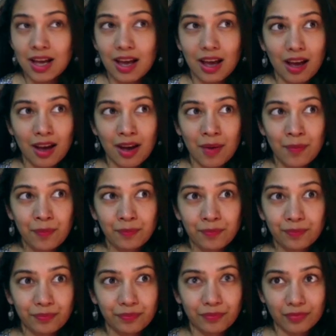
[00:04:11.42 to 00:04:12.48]

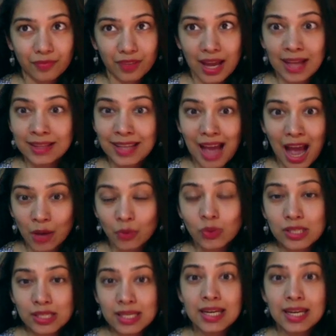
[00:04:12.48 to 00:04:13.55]
At the
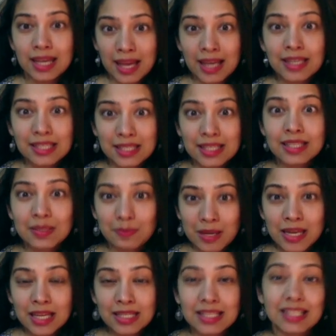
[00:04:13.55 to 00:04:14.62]
outset, yes, this
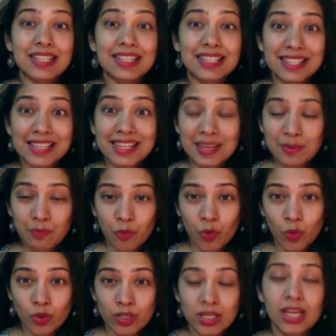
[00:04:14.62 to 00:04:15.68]
means sleep
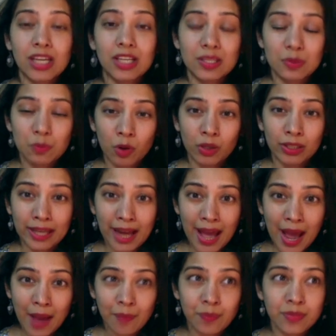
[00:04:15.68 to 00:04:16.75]
more, take small
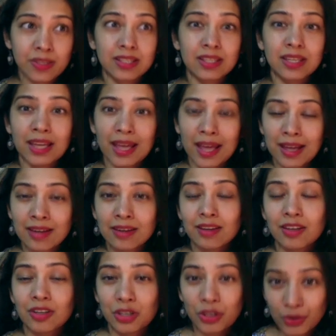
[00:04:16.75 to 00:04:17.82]
naps, get a
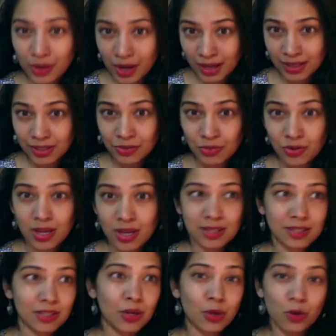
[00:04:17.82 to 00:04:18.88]
good night's rest,
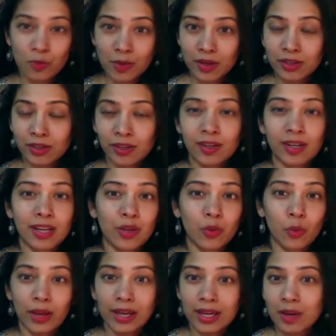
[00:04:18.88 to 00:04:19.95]
go to bed early,
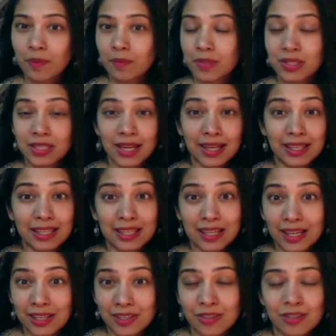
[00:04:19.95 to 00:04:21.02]
wake up slightly
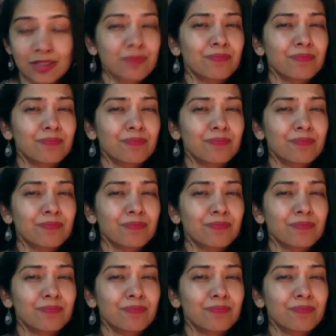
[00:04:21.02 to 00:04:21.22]
later.